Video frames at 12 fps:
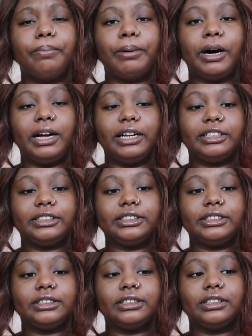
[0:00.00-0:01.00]
but
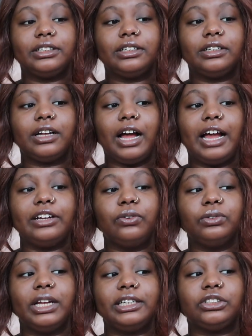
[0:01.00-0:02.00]
I
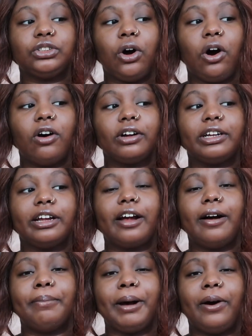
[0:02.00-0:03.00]
don't like talking
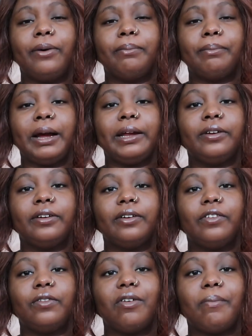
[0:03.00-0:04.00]
about my
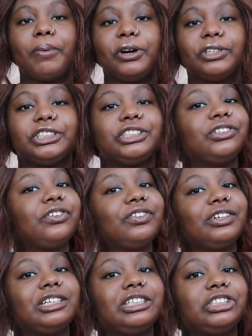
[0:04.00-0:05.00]
personal
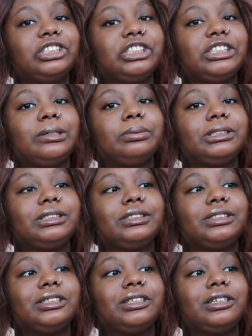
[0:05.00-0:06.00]
relationships,
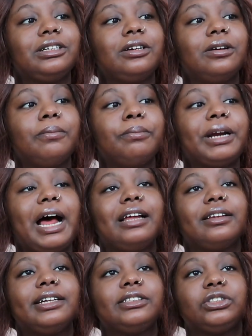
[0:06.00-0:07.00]
but
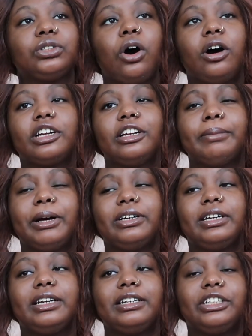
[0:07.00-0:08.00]
I like talking about
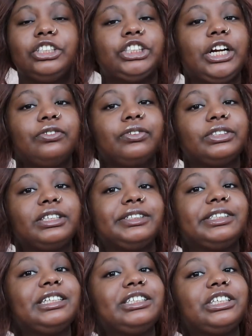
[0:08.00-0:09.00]
it in a general
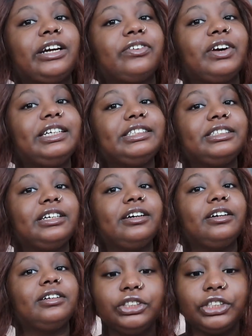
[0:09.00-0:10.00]
sense, in a general
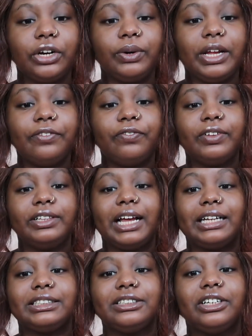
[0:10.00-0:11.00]
idea. So if
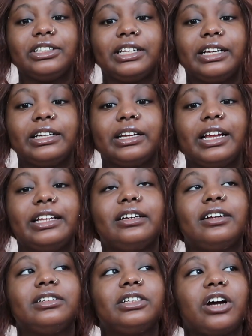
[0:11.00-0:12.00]
that's not a thing
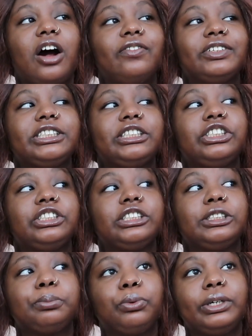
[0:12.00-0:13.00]
and the conversation
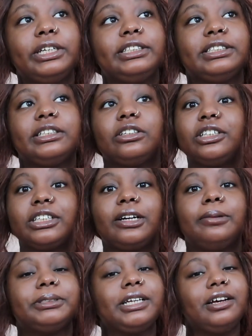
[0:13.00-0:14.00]
is boys and
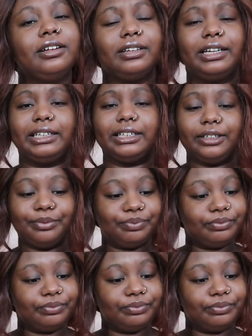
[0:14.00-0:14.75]
hookups, like,